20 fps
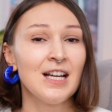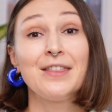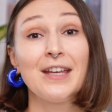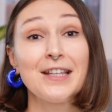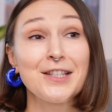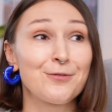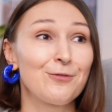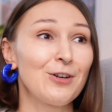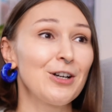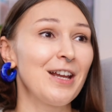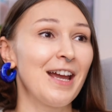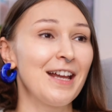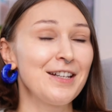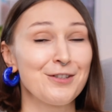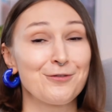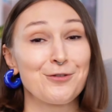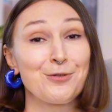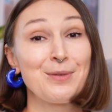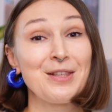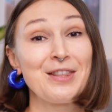And that's very
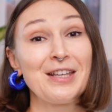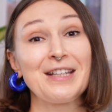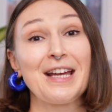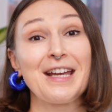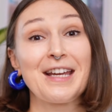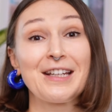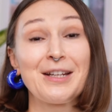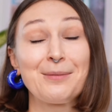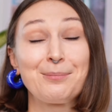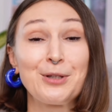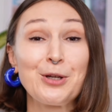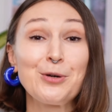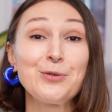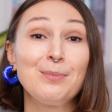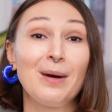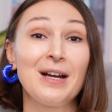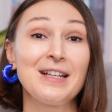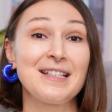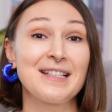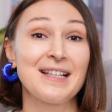handy for me that I can
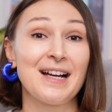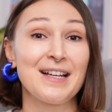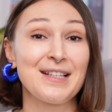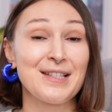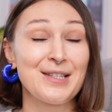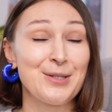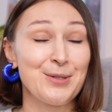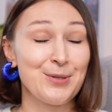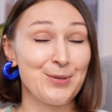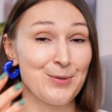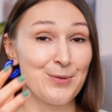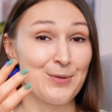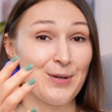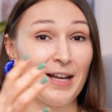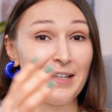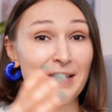upload my designs to